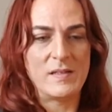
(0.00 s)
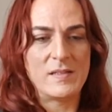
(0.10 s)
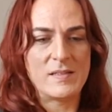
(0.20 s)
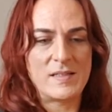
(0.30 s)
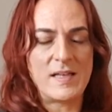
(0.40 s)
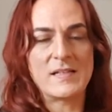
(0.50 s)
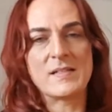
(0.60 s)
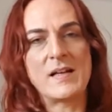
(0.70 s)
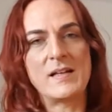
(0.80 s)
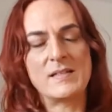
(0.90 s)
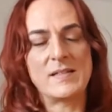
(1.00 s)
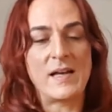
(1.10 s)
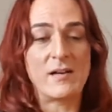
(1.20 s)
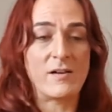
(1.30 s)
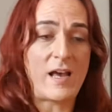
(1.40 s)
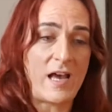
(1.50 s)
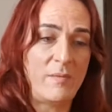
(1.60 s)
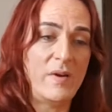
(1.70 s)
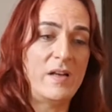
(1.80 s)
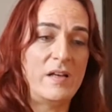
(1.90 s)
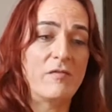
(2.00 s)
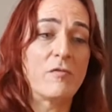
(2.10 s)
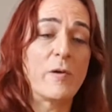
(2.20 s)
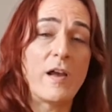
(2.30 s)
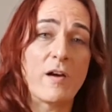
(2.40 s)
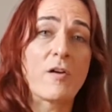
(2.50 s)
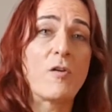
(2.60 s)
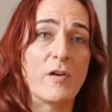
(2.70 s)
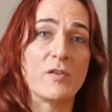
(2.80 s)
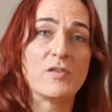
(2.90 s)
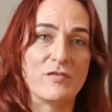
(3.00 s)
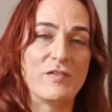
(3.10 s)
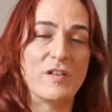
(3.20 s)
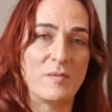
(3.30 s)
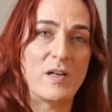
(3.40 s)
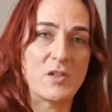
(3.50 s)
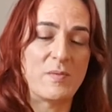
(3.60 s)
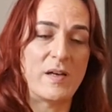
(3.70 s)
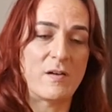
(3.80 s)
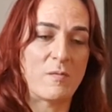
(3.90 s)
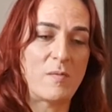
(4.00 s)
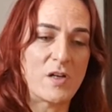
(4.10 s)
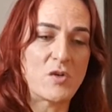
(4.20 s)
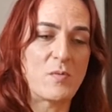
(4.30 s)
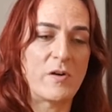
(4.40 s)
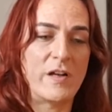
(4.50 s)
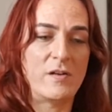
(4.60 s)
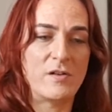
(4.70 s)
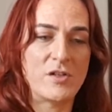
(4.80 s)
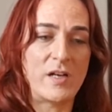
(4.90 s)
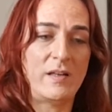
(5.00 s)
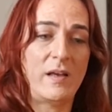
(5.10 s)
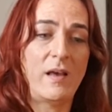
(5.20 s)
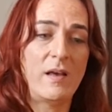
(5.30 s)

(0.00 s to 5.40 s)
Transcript: Sextile Saturn, I believe we are going to feel much better, much more energetic,